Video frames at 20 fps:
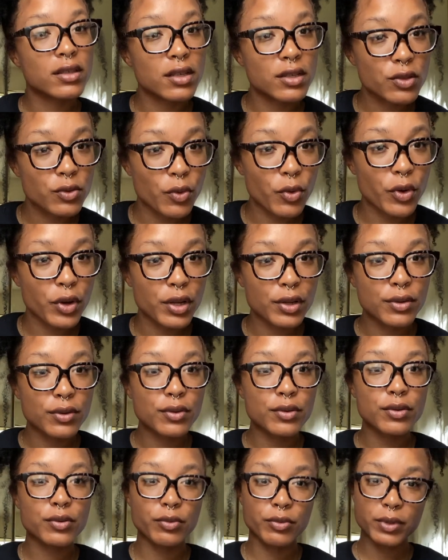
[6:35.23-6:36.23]

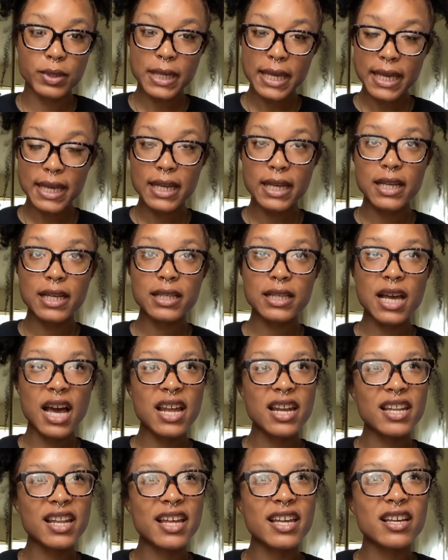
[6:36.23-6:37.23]
tutorials, routines,
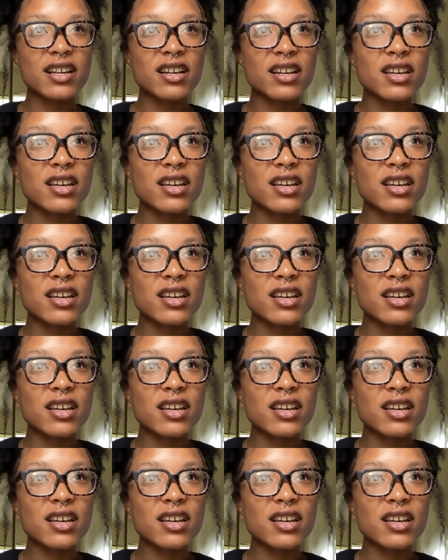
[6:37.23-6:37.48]
kind of like